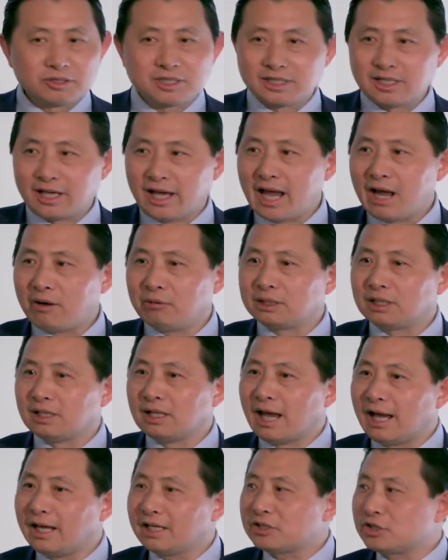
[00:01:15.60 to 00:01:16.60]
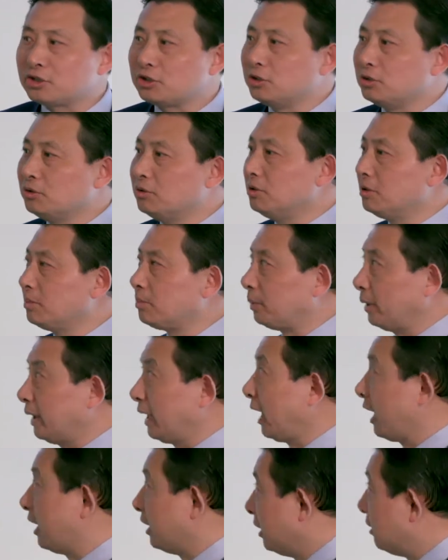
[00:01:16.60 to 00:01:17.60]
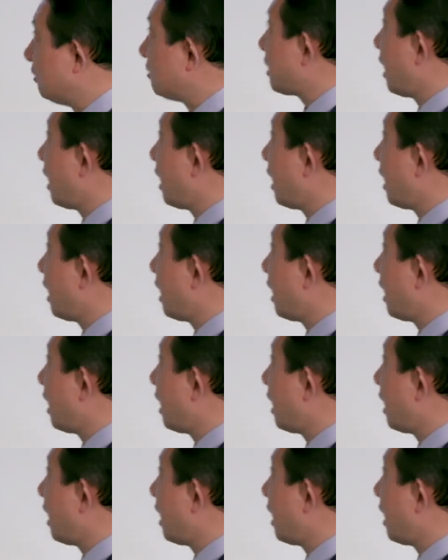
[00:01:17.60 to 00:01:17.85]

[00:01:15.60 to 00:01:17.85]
today I would like to bring a new